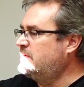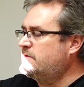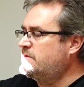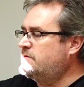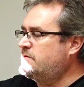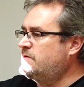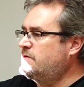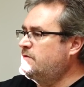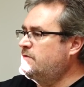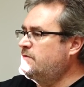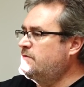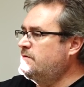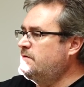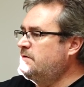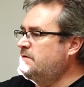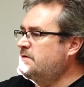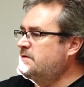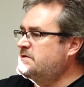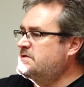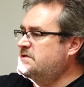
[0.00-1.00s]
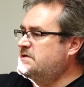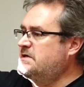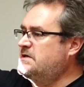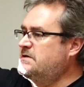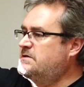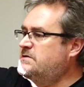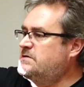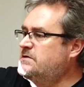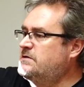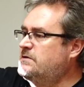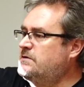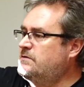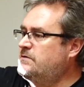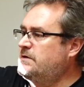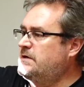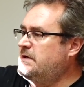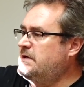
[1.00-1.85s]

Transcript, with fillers: C2